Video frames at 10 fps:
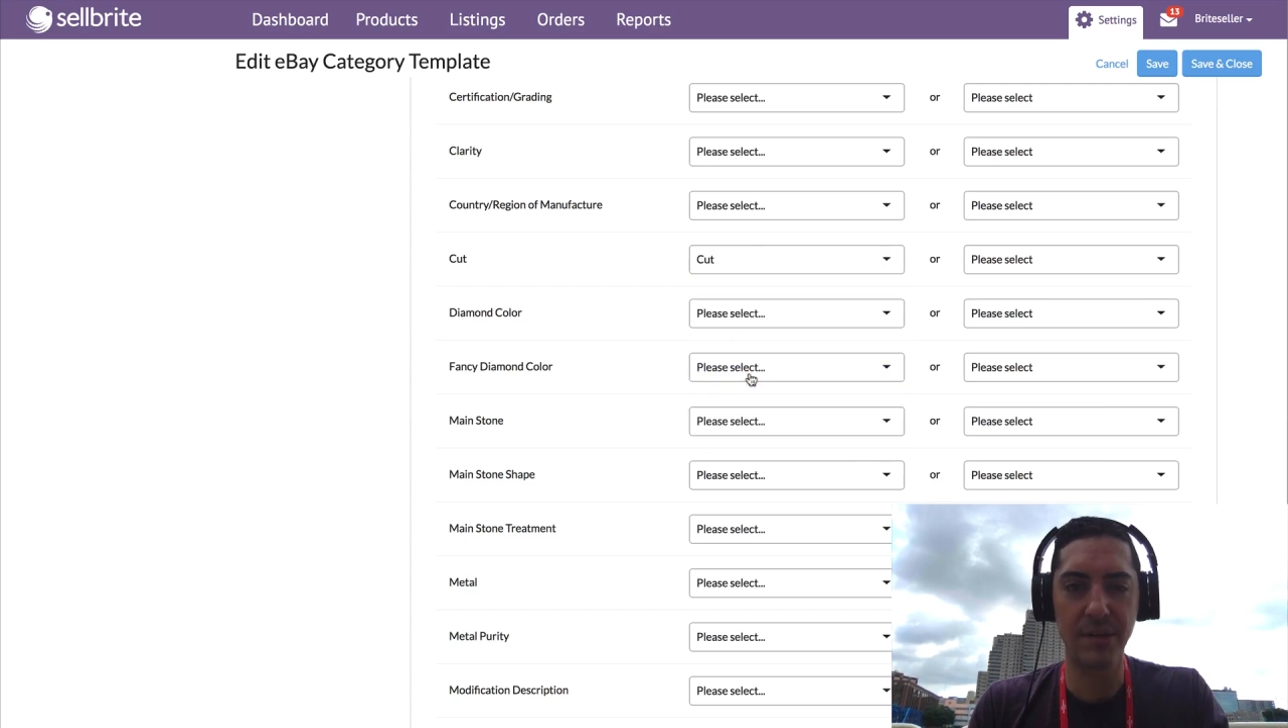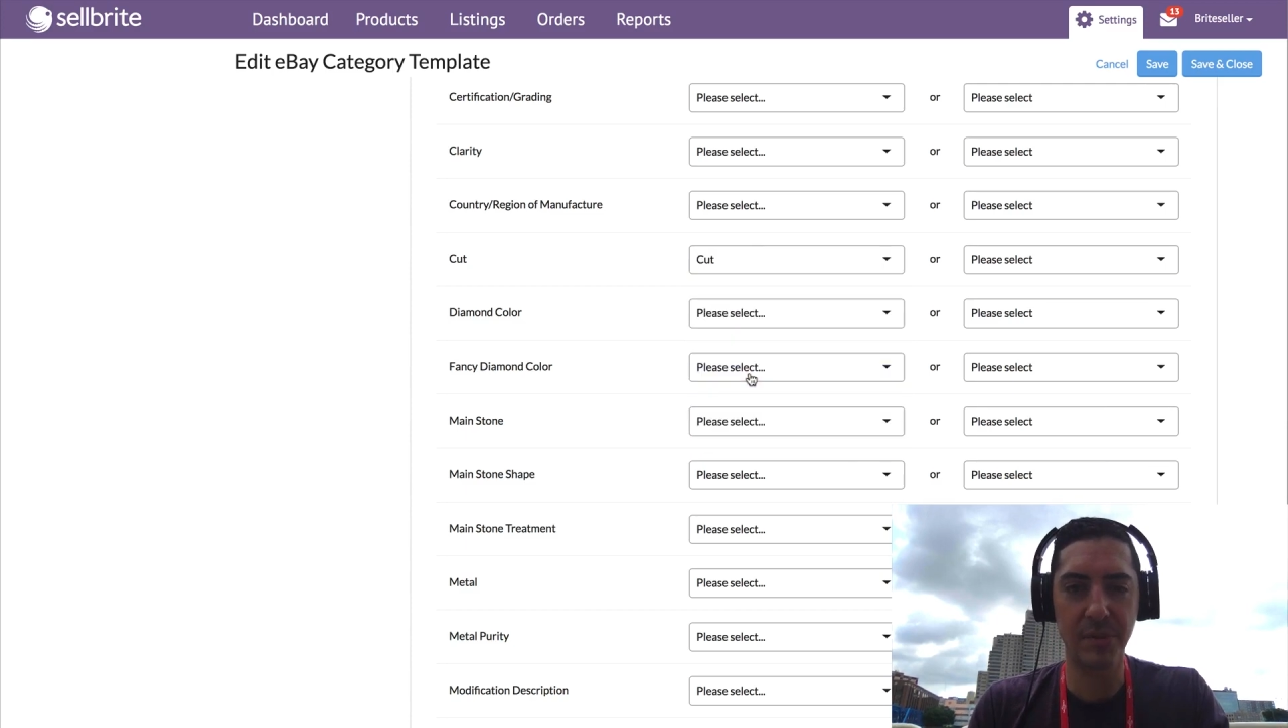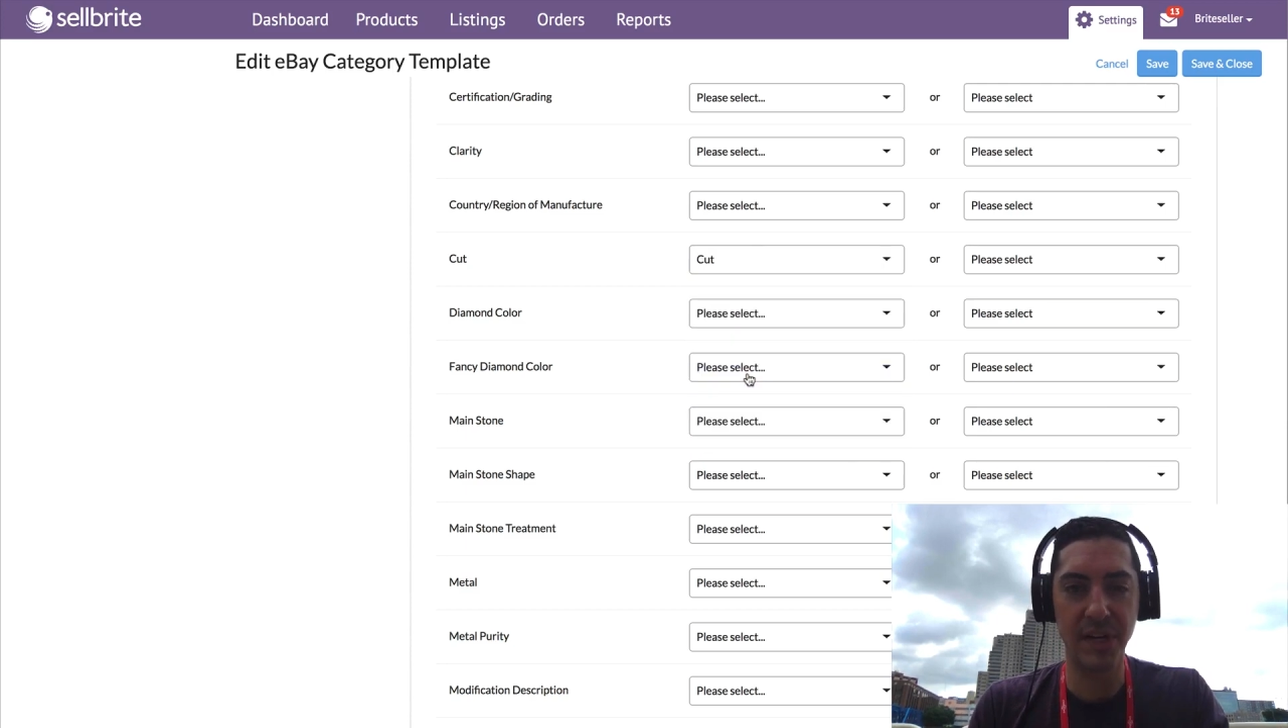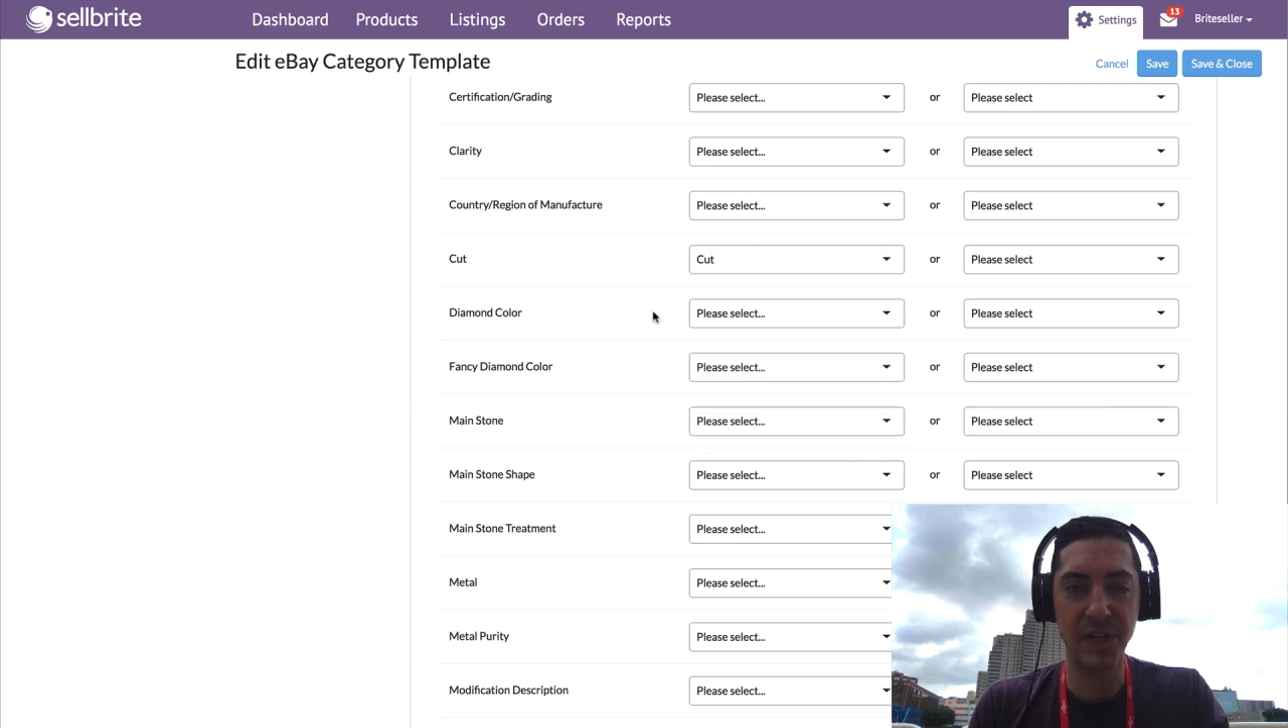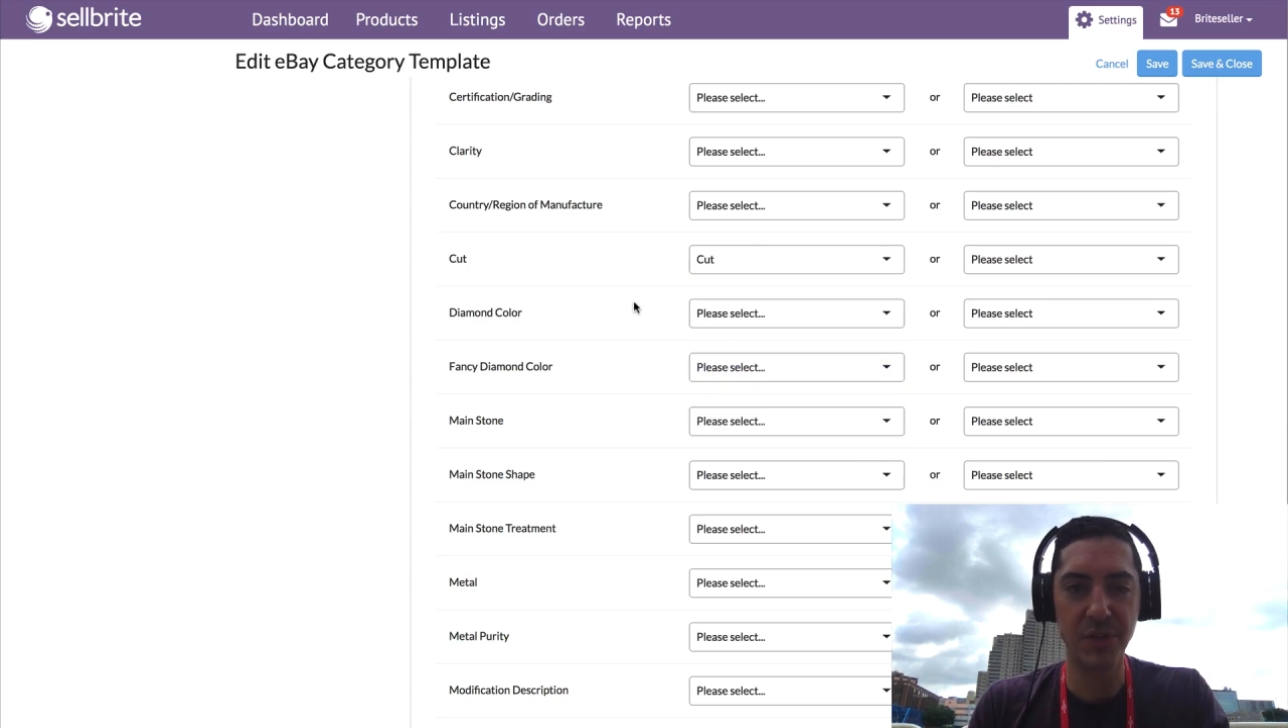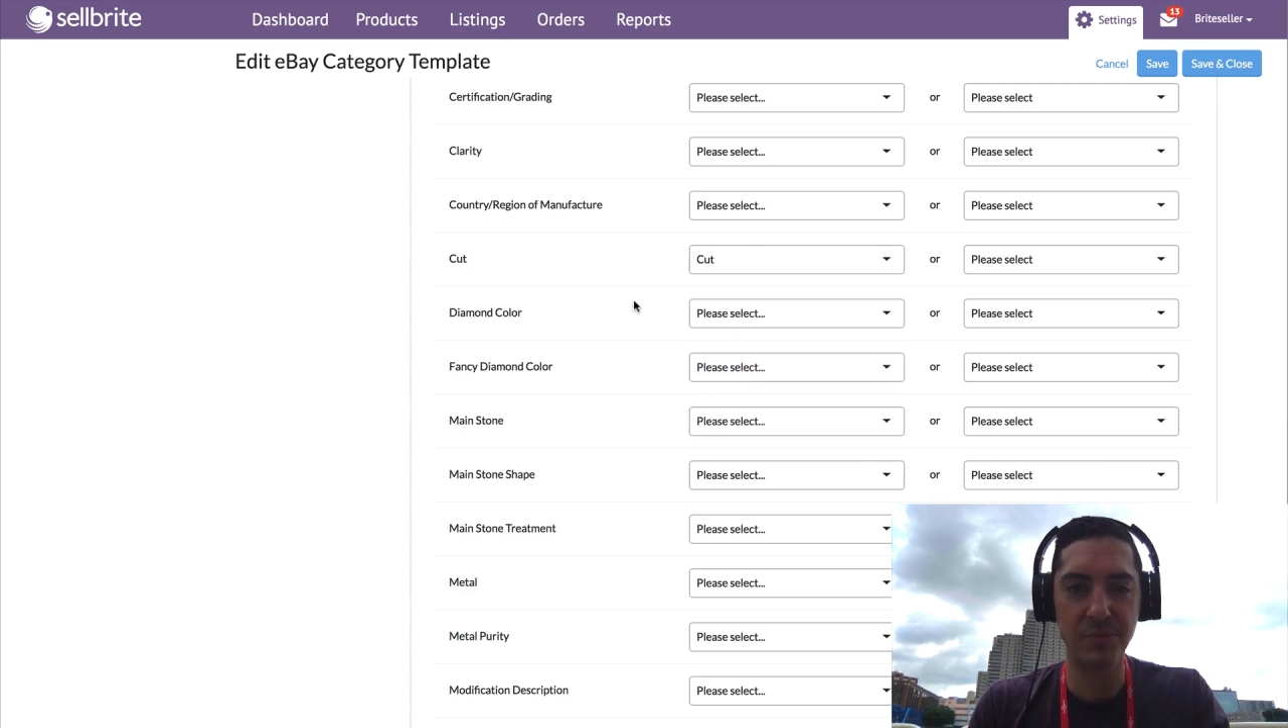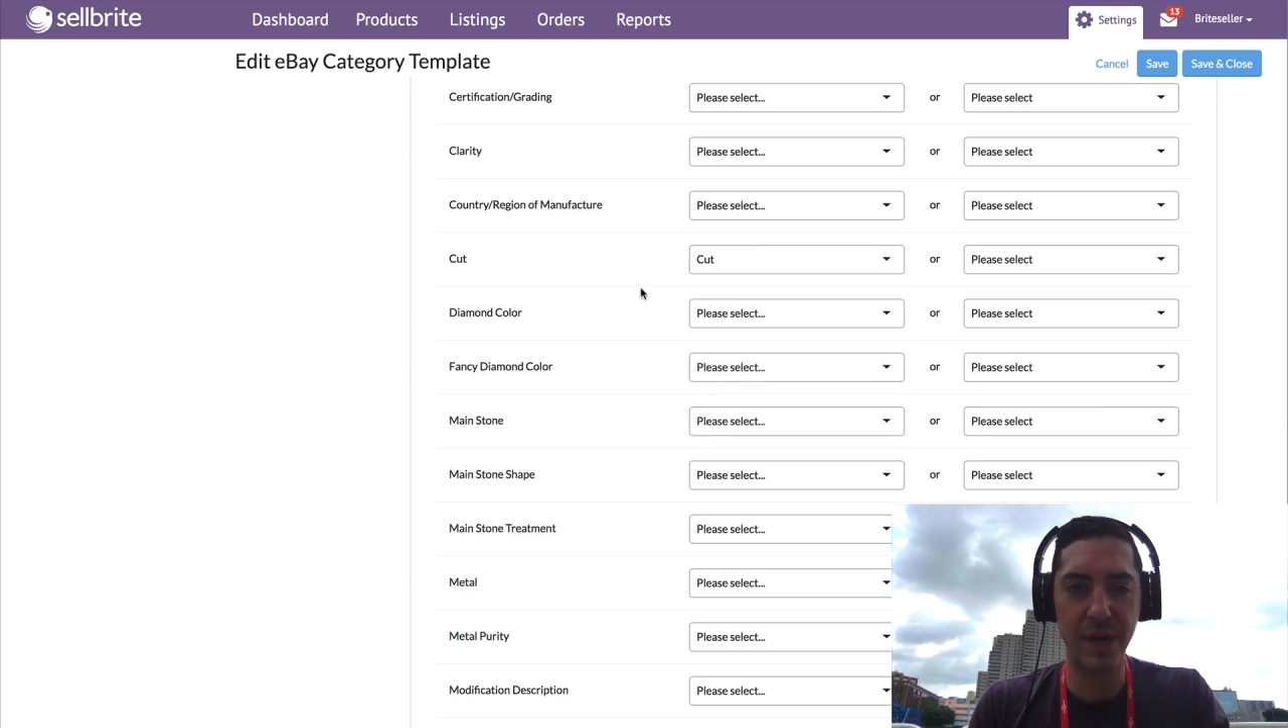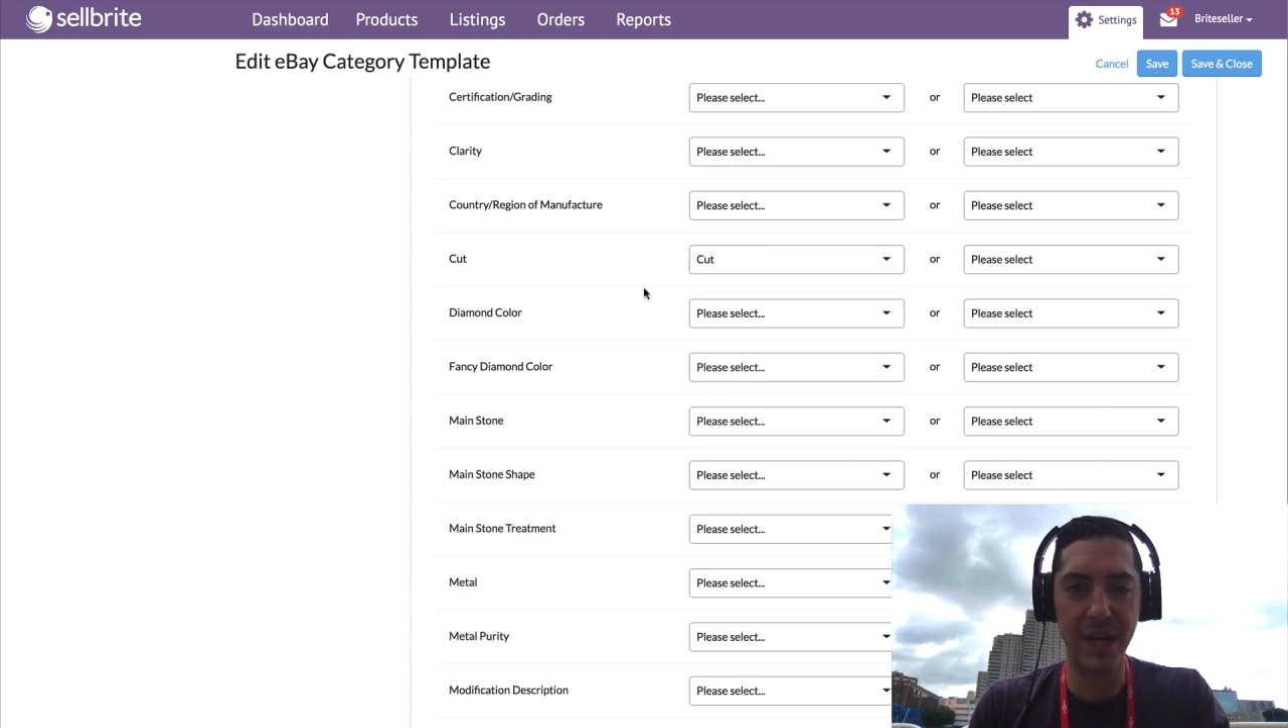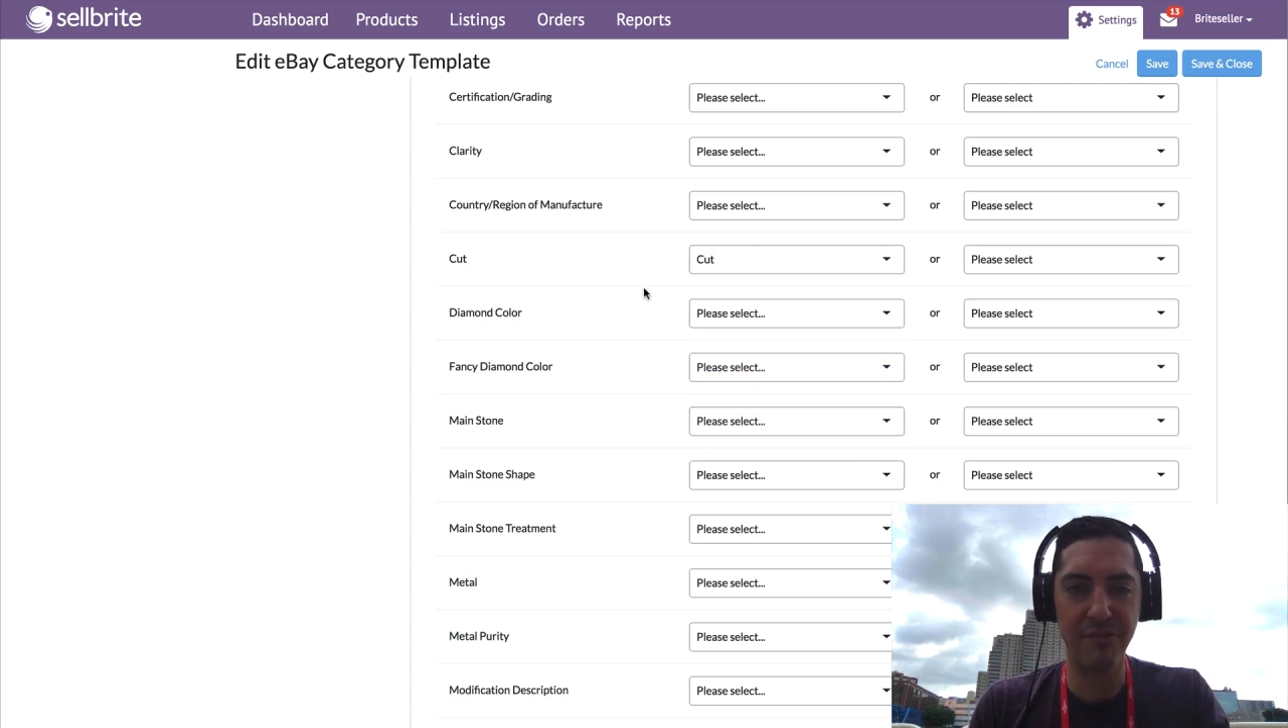I'm going to use my